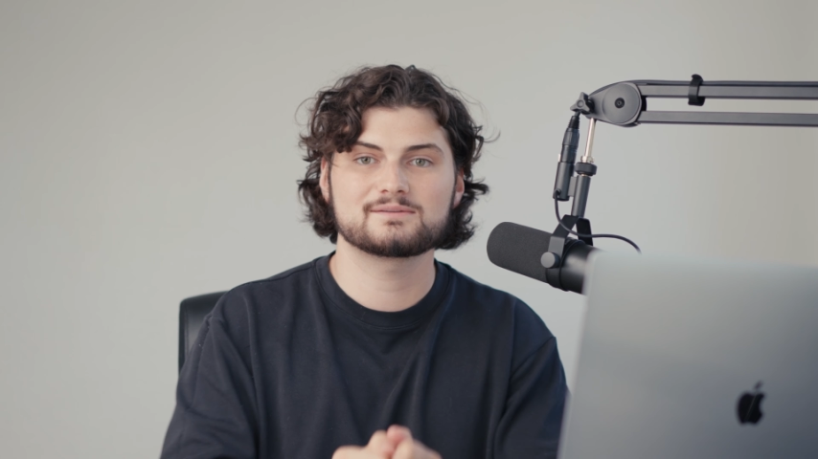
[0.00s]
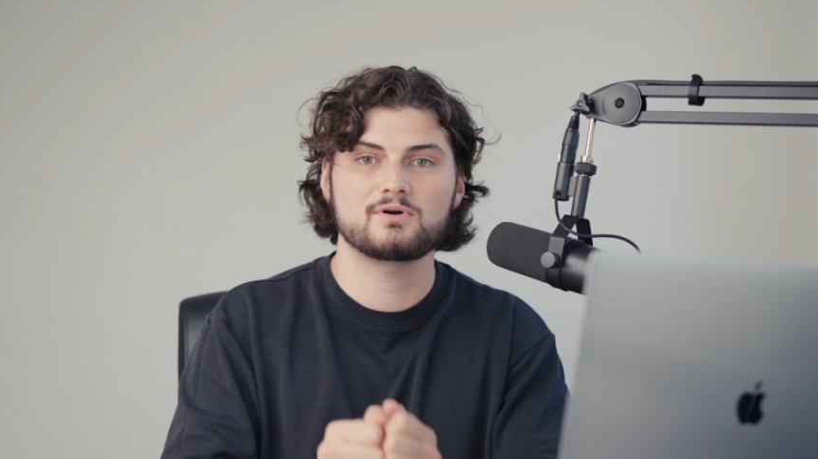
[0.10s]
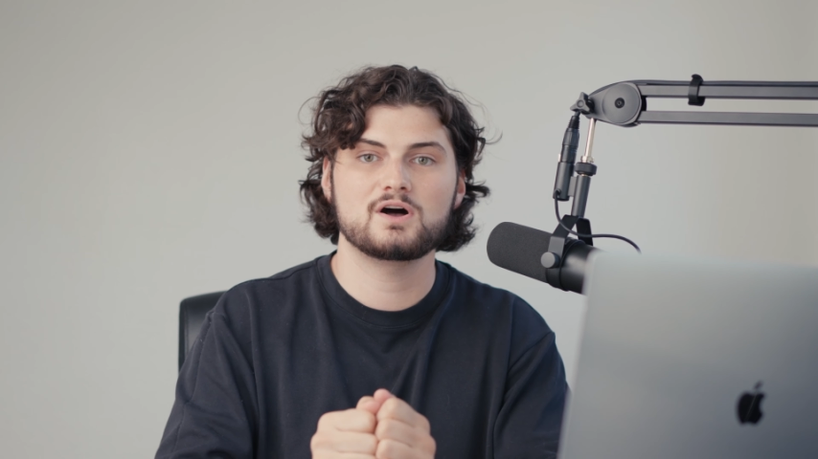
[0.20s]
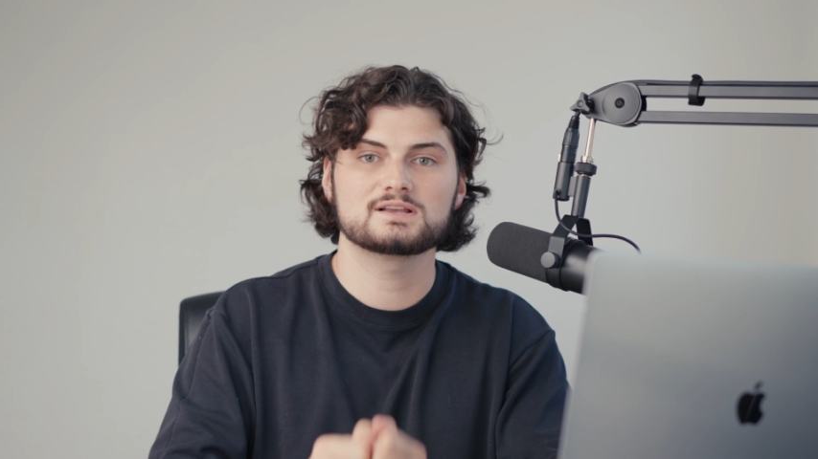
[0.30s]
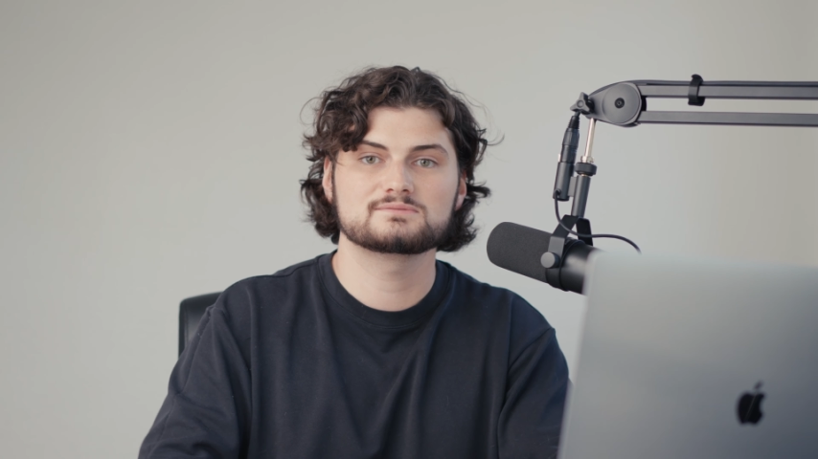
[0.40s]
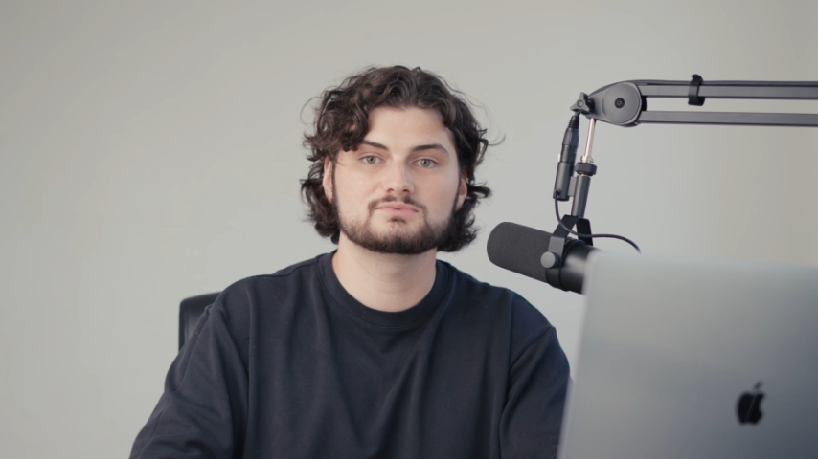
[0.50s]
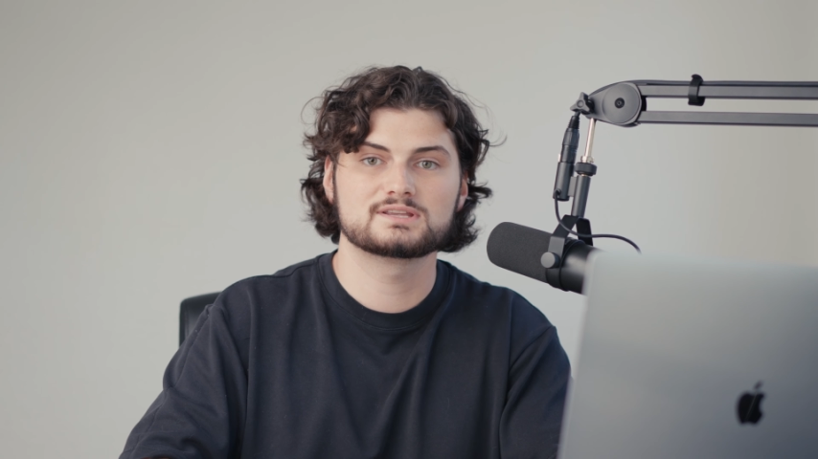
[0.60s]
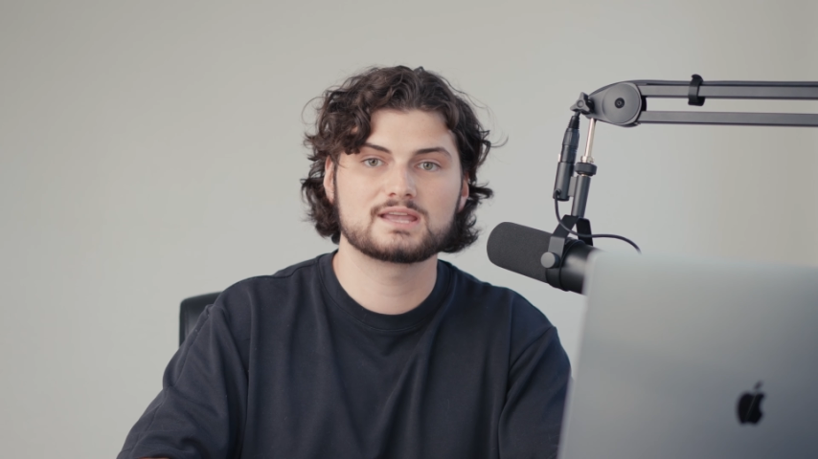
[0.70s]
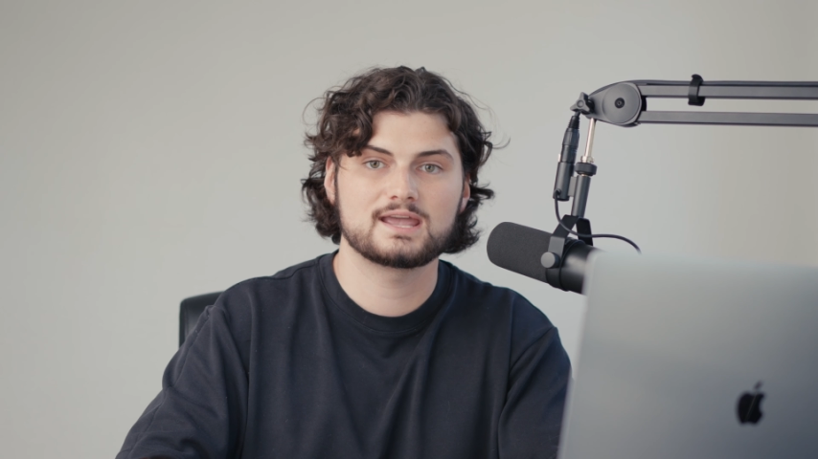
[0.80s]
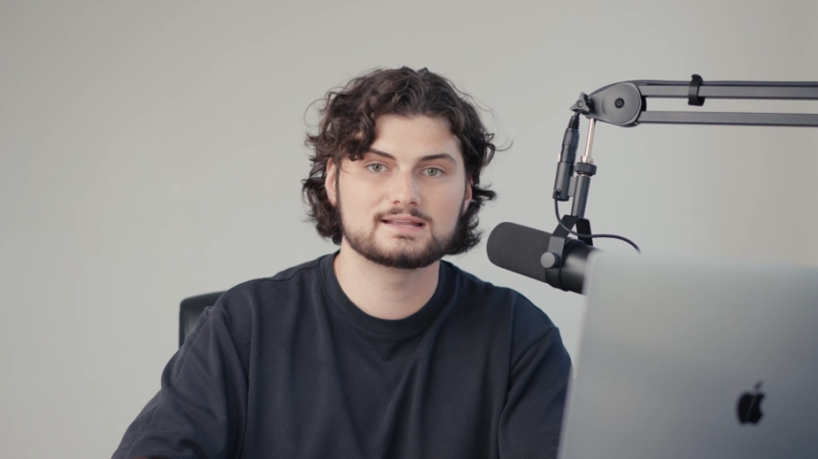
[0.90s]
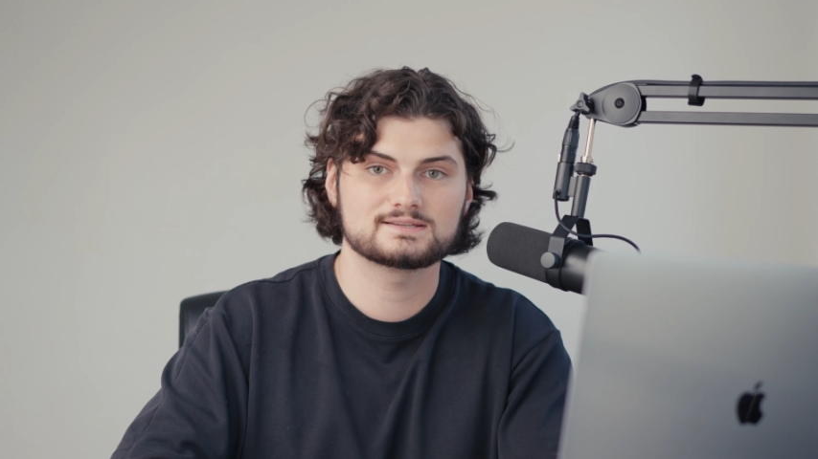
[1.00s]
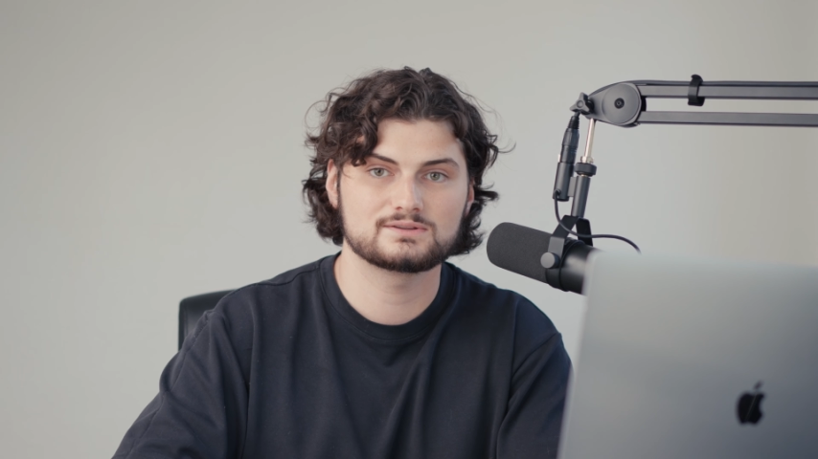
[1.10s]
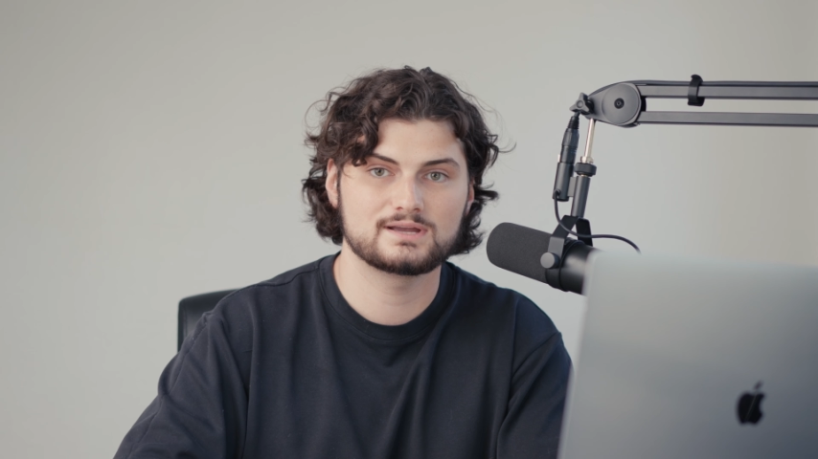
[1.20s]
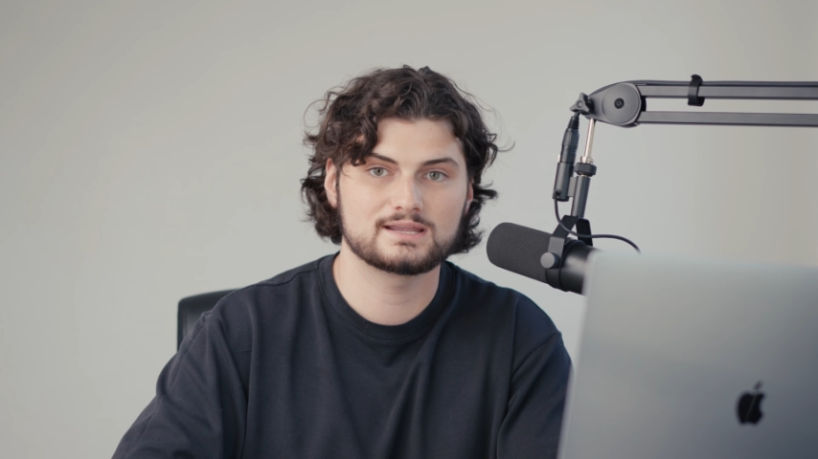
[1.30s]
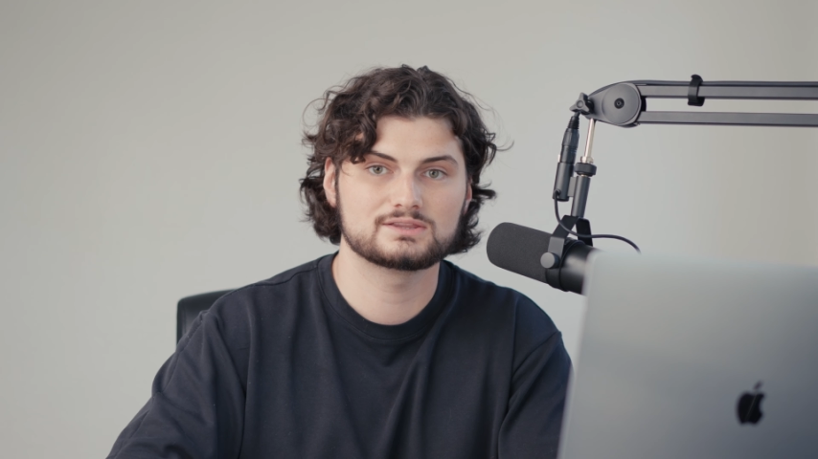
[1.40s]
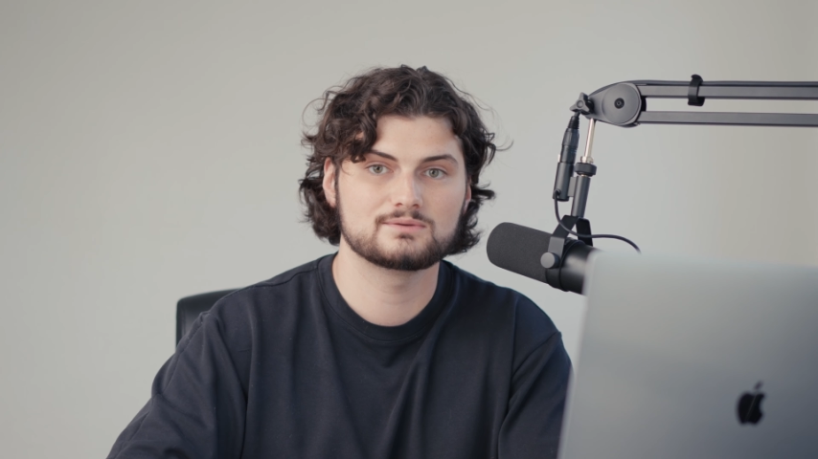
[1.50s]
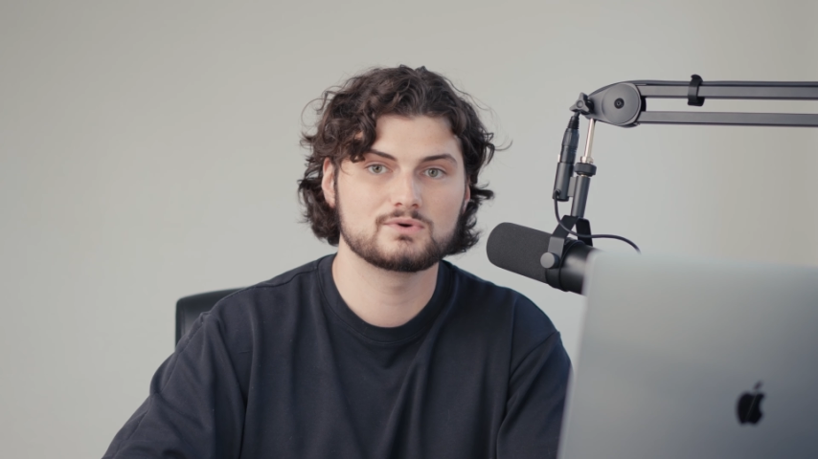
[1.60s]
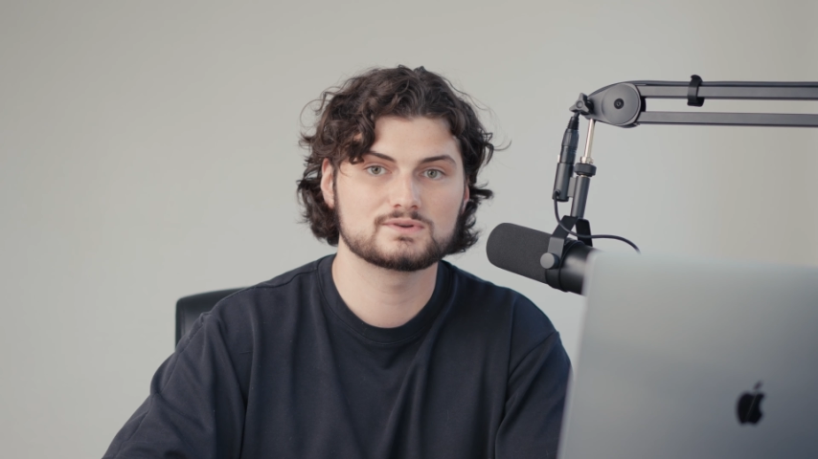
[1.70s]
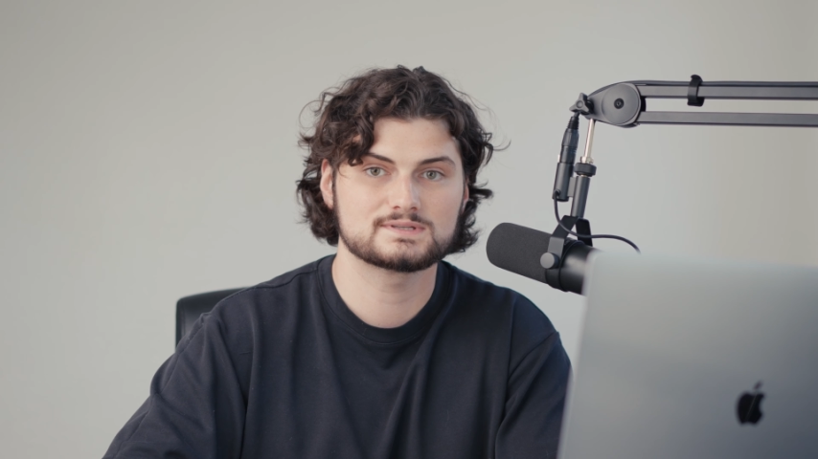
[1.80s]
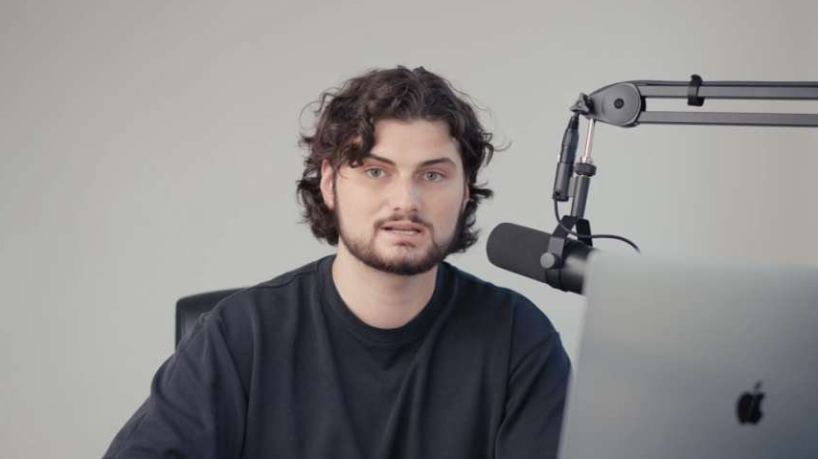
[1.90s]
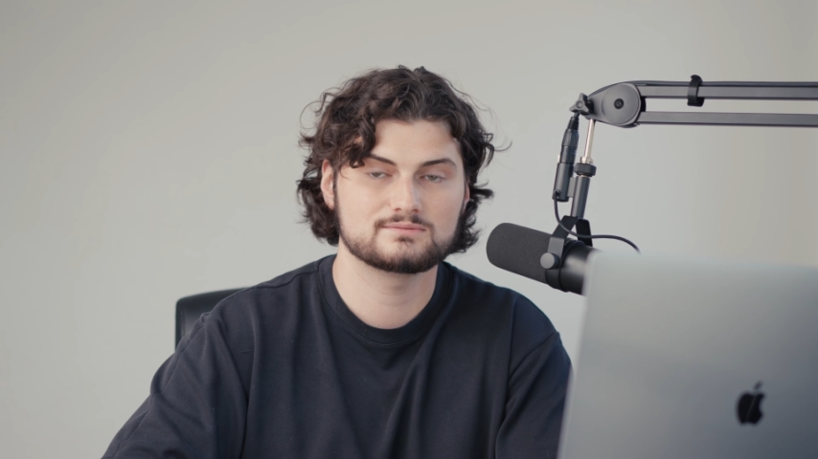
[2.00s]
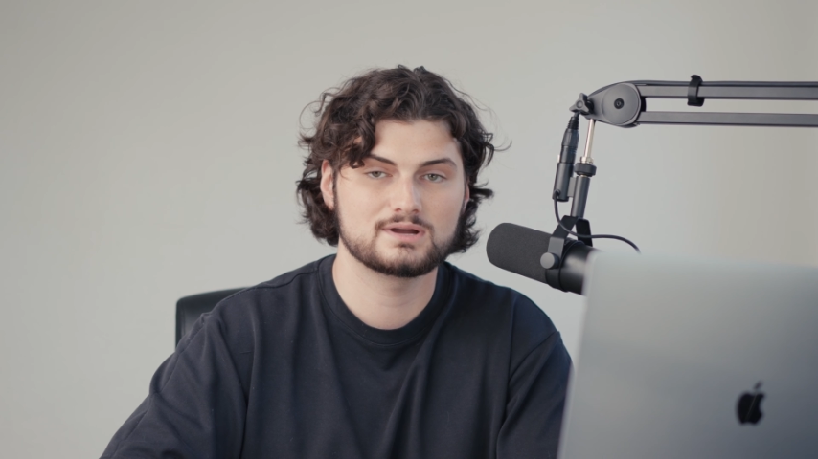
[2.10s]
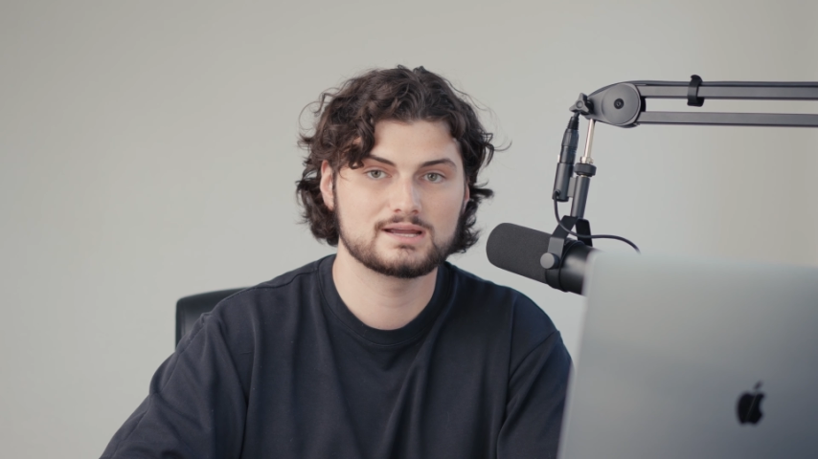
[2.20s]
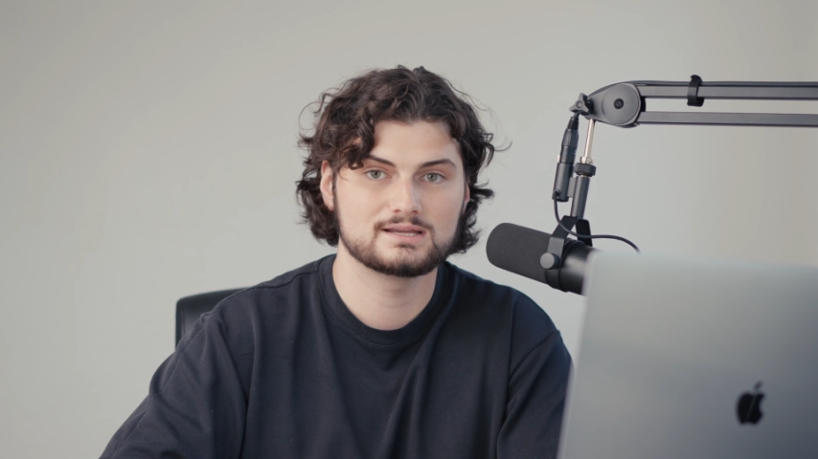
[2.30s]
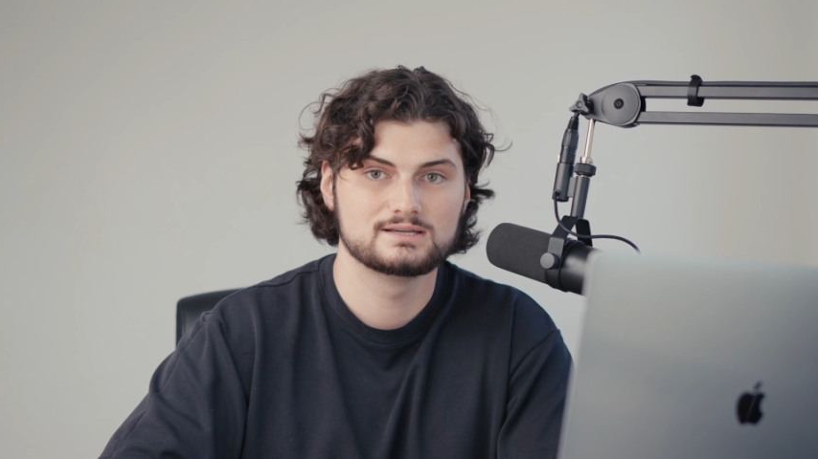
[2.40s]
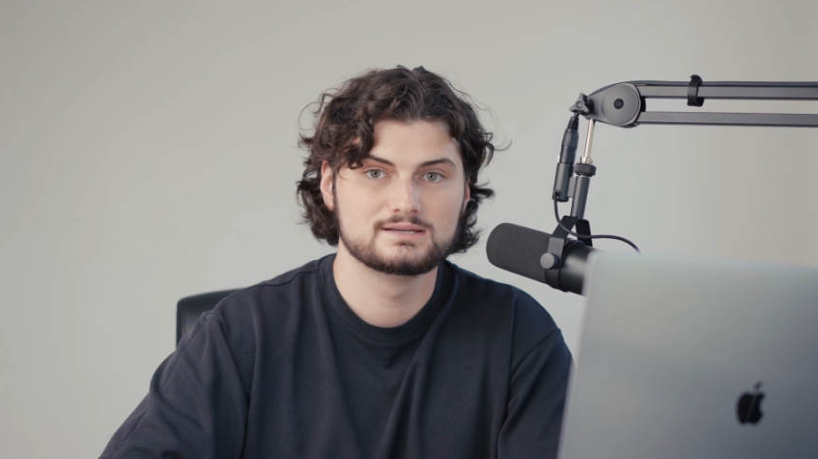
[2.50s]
possibly can so that I get the most out of my